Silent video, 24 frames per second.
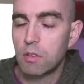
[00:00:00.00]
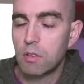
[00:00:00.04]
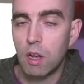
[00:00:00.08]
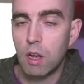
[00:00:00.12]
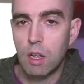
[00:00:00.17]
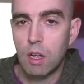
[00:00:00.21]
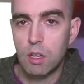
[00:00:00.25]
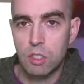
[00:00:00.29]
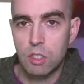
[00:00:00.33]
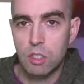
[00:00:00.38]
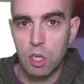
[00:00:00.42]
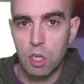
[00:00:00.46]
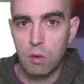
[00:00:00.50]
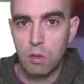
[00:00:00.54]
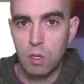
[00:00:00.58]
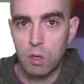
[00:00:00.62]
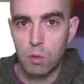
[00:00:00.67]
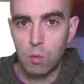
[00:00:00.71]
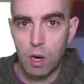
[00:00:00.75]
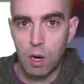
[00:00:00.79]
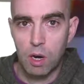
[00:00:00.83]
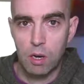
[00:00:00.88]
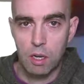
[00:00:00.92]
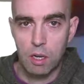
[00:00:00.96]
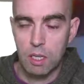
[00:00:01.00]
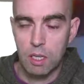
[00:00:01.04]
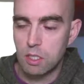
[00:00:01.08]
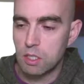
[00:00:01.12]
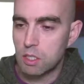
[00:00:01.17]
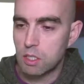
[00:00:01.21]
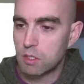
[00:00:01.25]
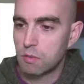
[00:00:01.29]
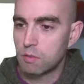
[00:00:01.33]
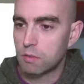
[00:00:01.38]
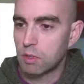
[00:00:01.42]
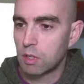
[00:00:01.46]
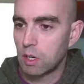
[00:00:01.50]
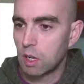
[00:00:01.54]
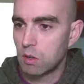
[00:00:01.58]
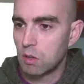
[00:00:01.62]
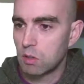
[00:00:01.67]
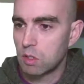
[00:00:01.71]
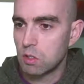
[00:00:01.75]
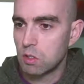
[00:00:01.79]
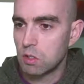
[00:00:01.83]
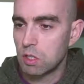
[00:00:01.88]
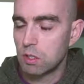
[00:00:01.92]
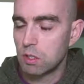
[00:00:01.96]
I'll show you where it is for those who
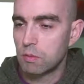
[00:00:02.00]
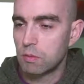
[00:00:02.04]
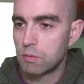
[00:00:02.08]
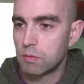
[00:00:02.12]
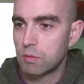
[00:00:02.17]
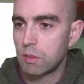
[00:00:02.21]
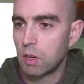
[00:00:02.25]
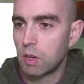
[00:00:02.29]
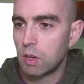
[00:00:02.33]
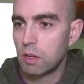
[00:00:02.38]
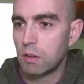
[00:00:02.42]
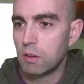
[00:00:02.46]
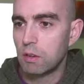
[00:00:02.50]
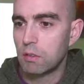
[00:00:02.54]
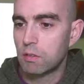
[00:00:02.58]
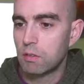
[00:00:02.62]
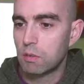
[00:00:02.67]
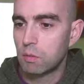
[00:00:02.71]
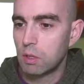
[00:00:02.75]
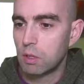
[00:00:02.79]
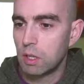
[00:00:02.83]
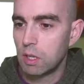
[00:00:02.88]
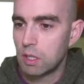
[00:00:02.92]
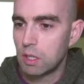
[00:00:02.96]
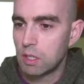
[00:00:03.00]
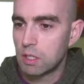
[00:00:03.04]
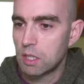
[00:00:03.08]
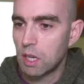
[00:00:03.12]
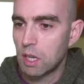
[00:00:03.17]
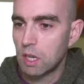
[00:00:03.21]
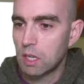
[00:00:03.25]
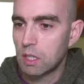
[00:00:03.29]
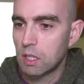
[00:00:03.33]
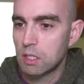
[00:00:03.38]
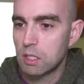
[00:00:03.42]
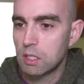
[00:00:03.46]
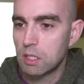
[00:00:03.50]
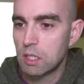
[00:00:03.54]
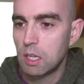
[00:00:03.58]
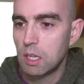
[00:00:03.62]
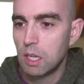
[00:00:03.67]
didn't find it in a second.